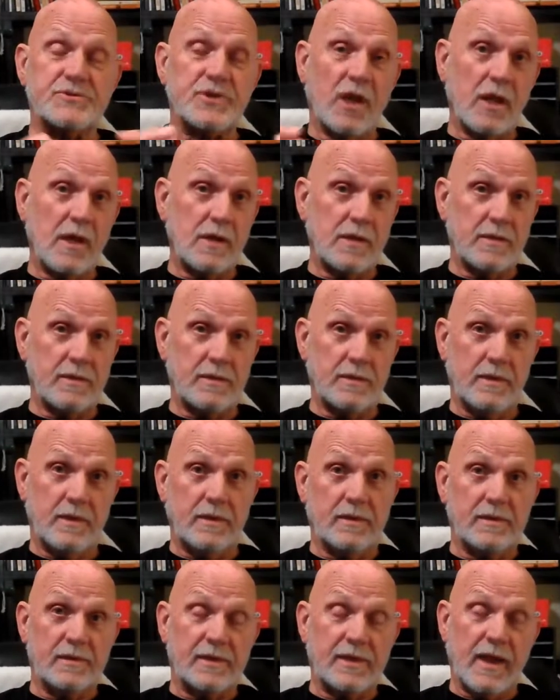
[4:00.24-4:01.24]
Now John
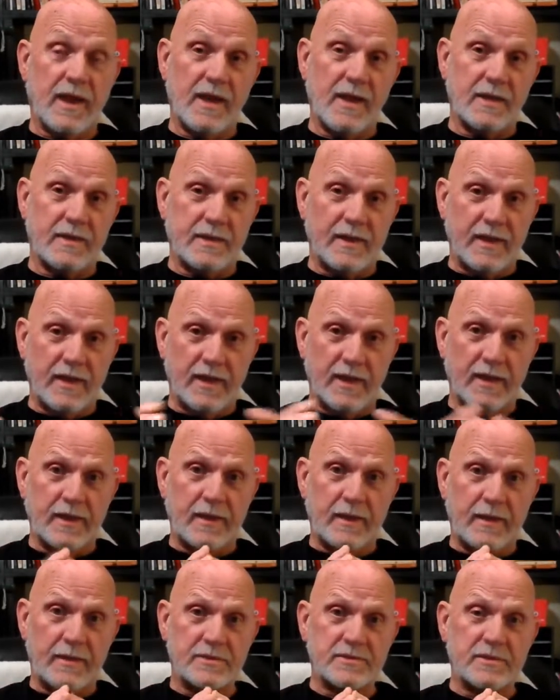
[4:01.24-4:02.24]
got
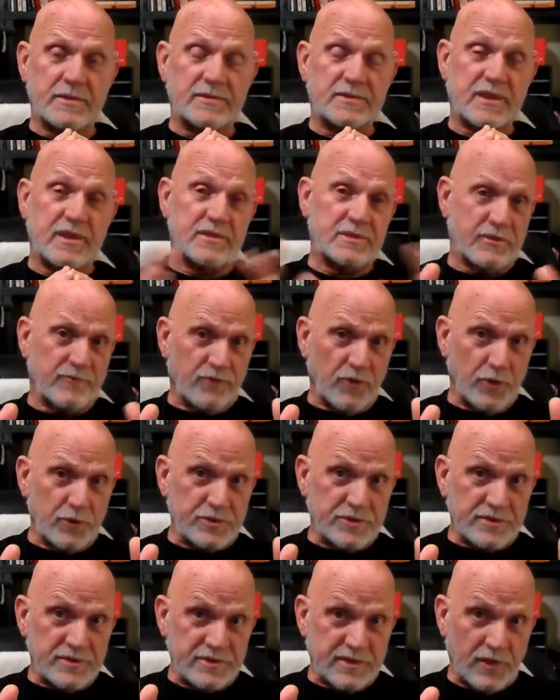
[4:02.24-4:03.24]
a sense of
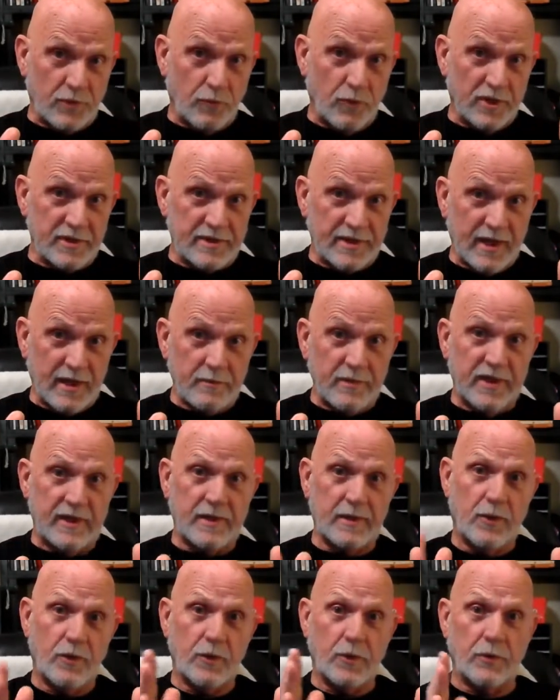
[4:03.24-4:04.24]
urgency one time.
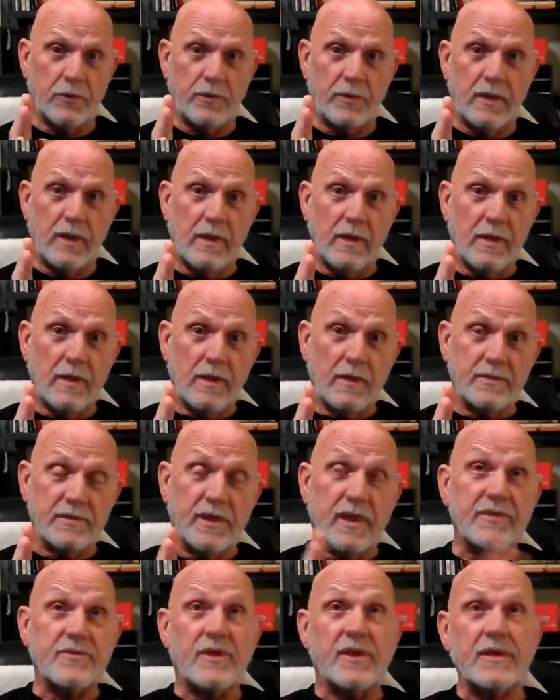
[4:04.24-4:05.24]
He heard,
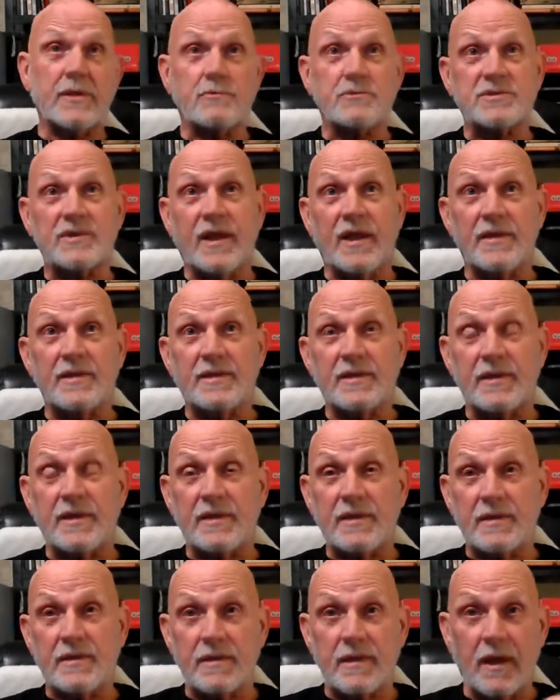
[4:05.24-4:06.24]
I think it was
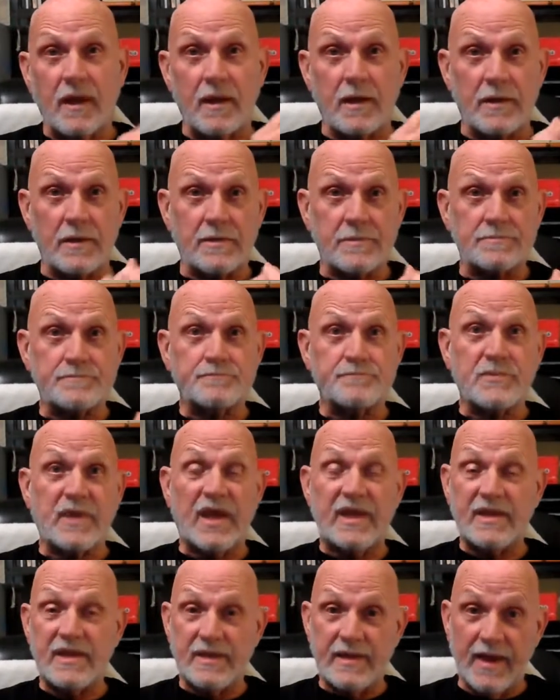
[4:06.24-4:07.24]

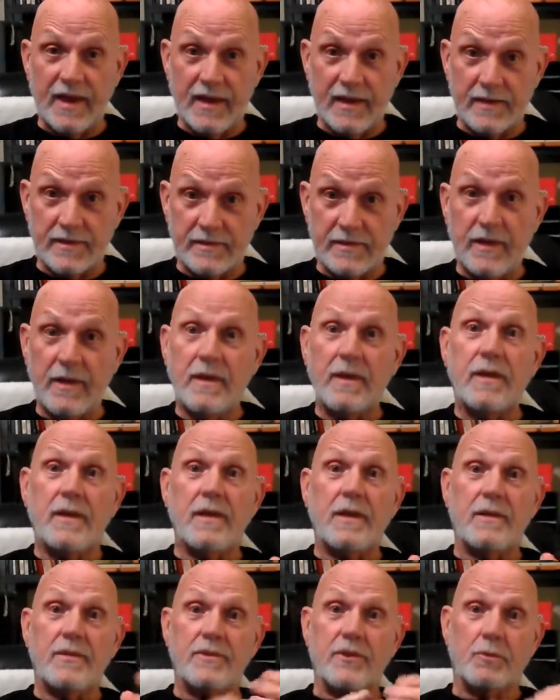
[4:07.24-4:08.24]
1989,
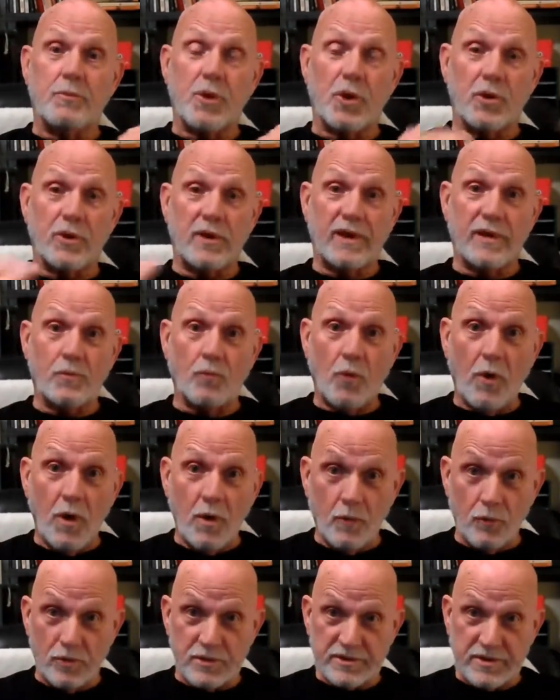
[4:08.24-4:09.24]
the Berlin
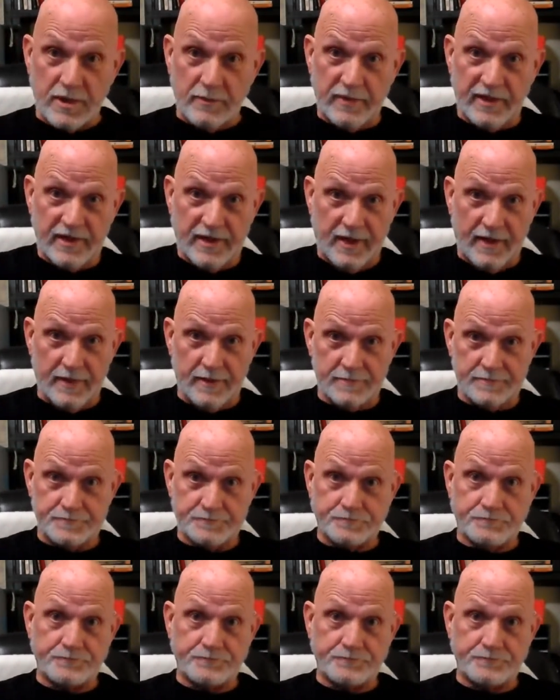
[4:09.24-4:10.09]
Wall was coming down.